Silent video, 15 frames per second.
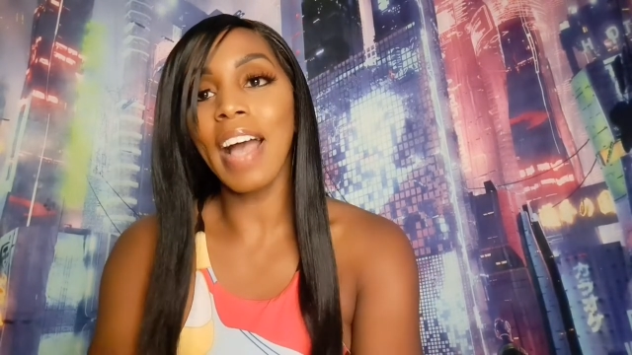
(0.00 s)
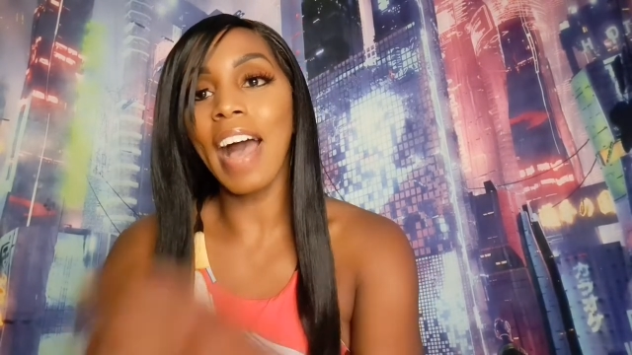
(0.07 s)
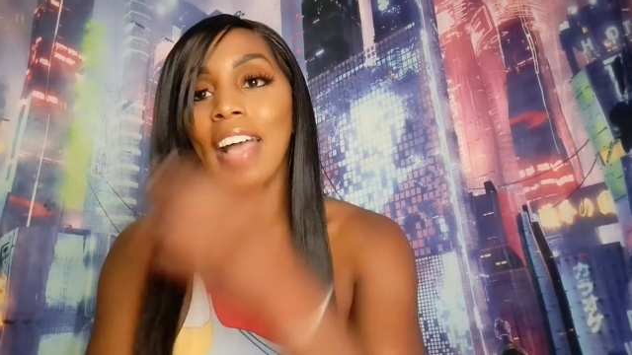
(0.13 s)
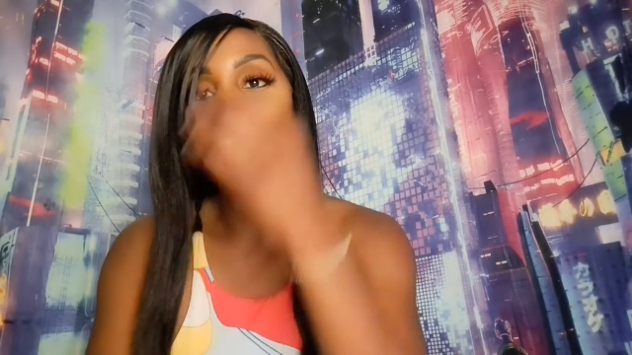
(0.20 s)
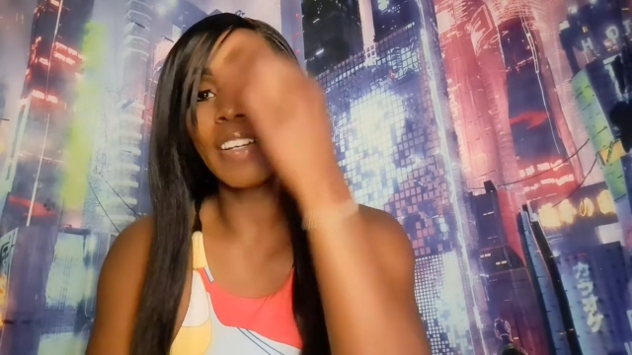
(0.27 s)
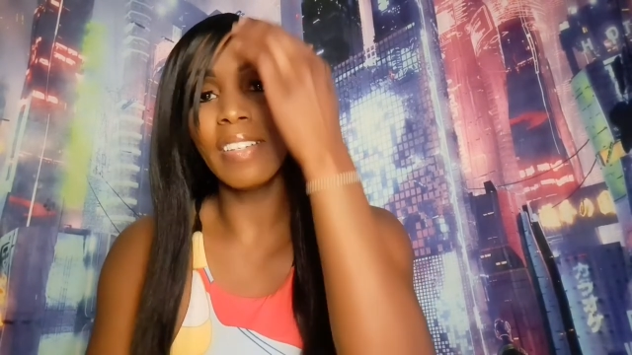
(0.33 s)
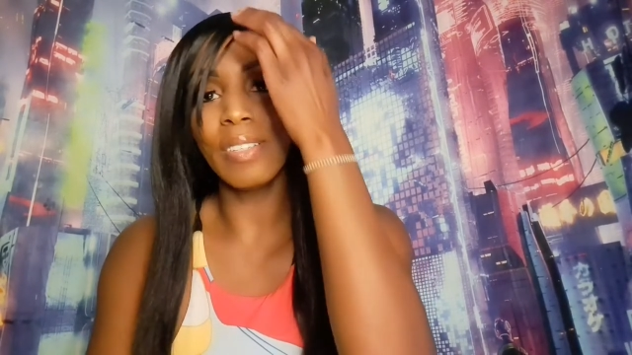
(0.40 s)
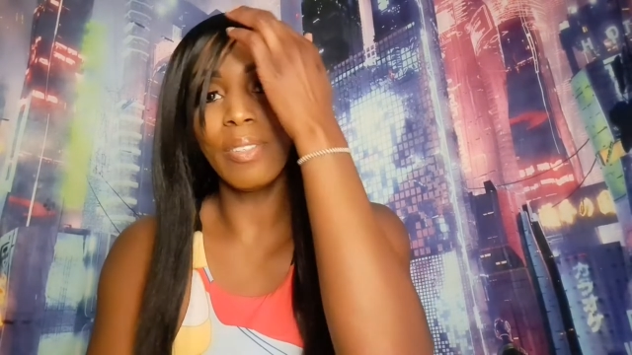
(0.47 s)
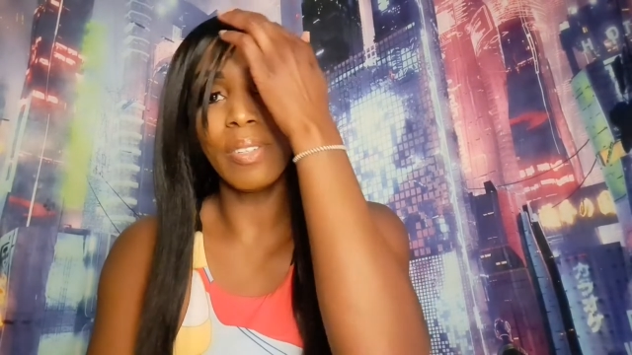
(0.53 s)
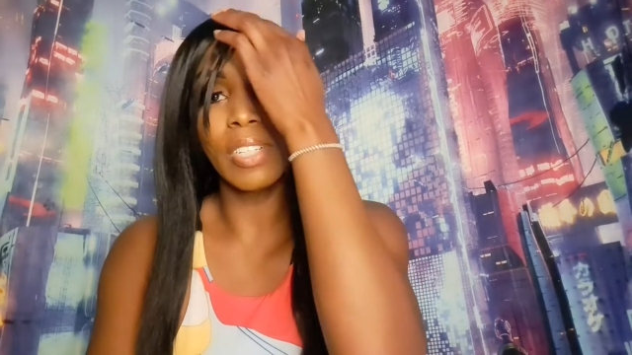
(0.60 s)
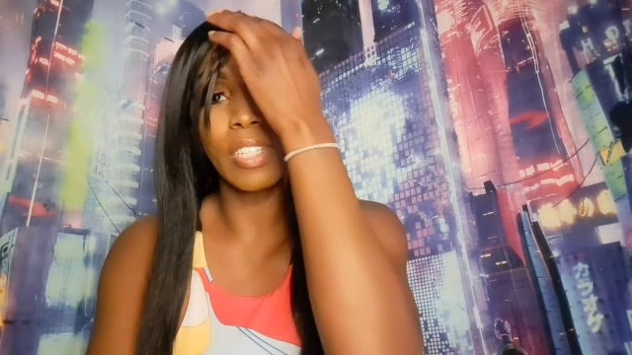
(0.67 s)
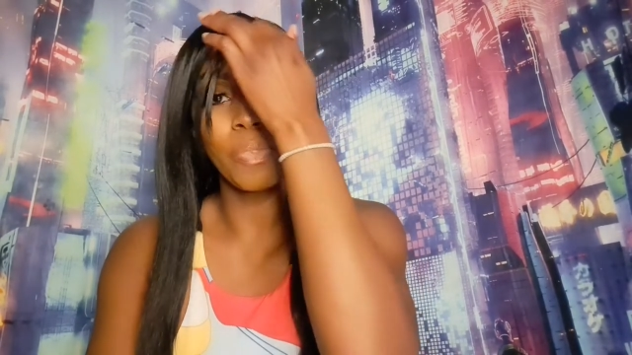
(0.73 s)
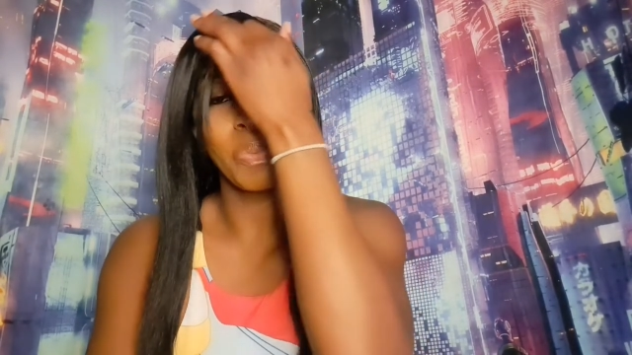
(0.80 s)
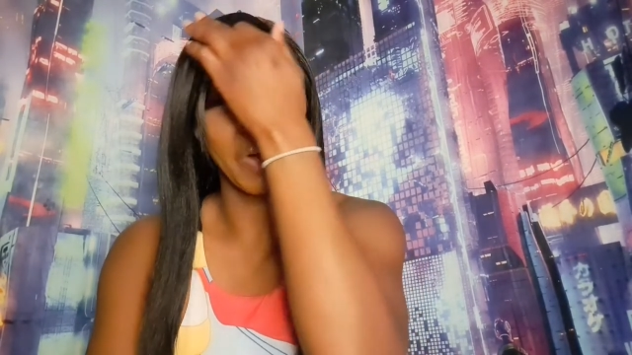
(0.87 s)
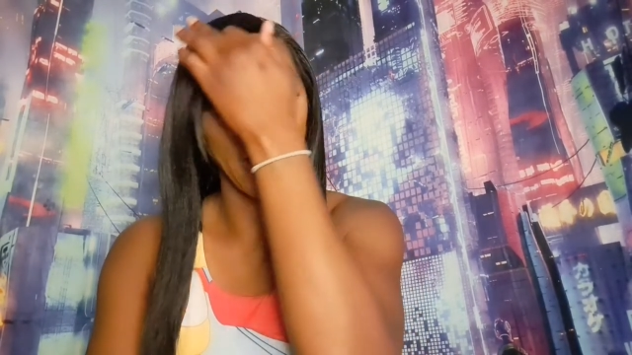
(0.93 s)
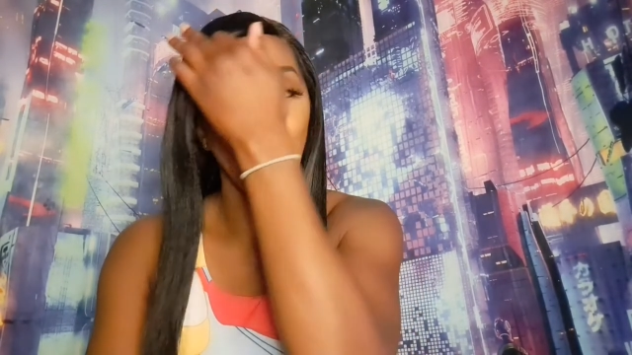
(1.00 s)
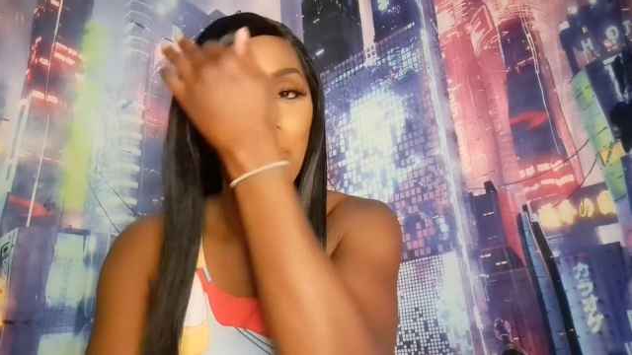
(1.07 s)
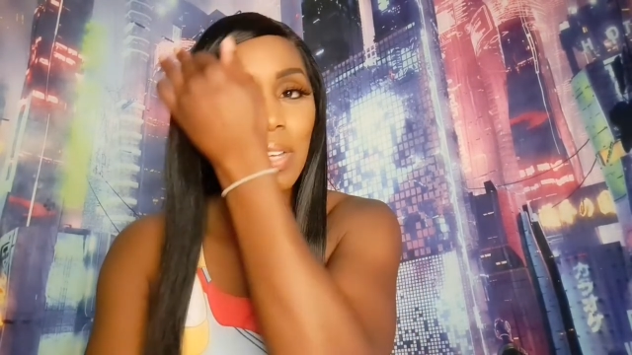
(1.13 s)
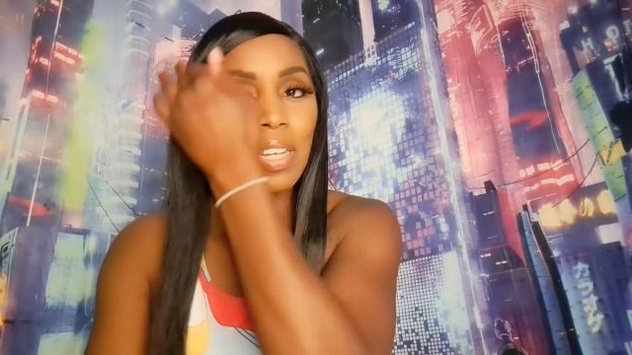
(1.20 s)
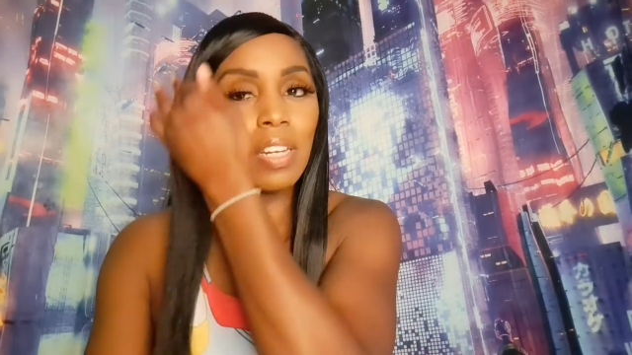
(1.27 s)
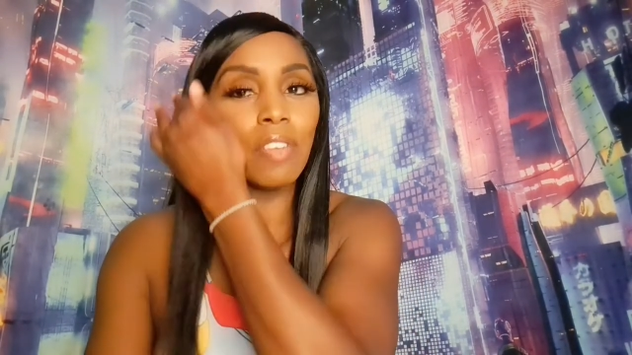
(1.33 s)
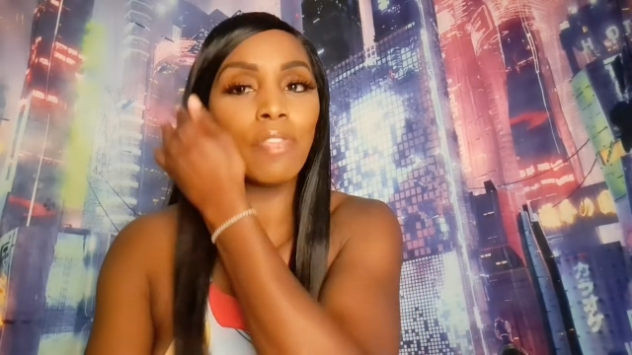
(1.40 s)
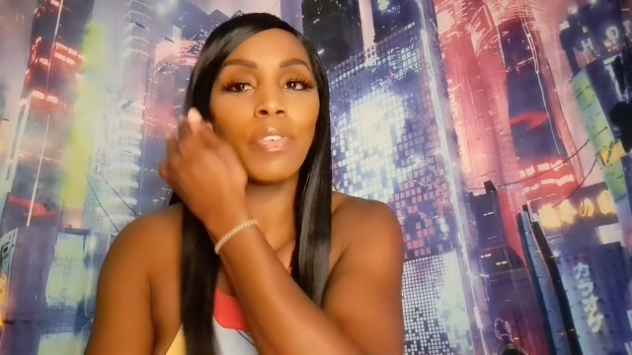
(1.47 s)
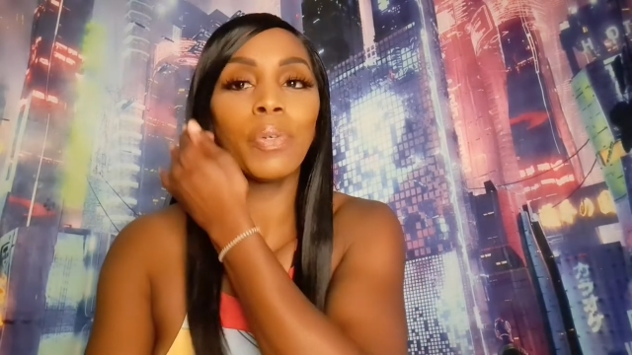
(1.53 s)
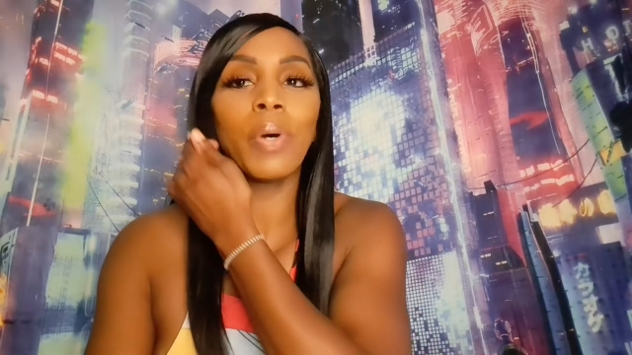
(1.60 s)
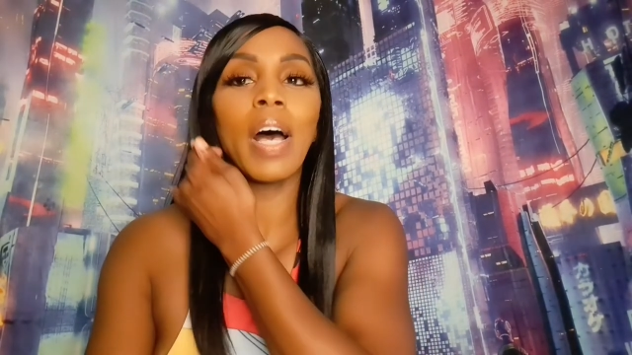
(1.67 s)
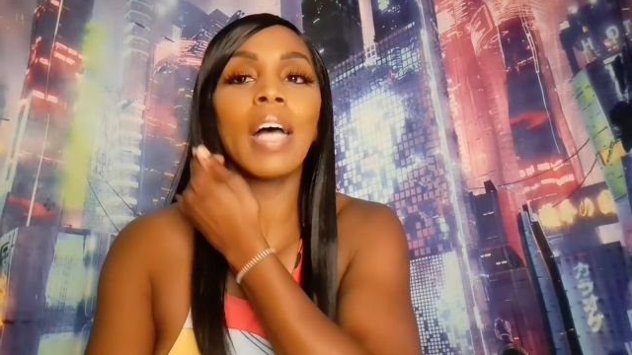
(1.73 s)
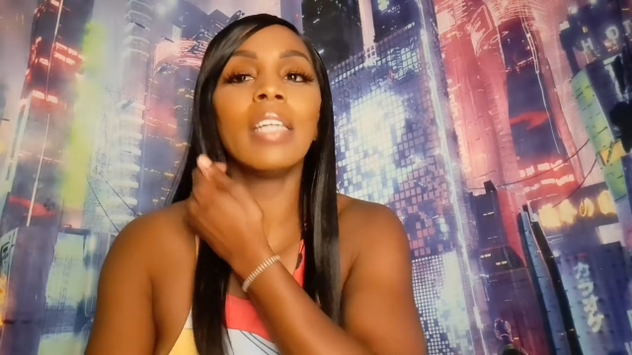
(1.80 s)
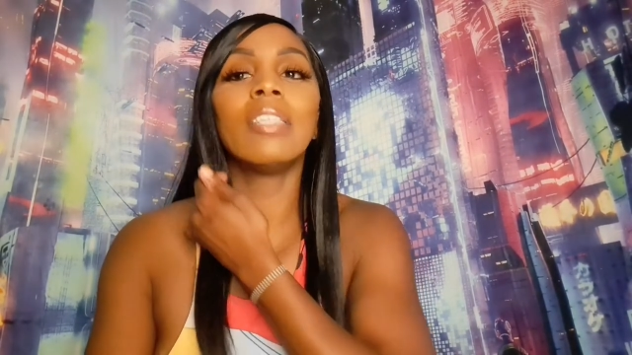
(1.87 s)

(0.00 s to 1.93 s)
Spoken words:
I can do this without eating food.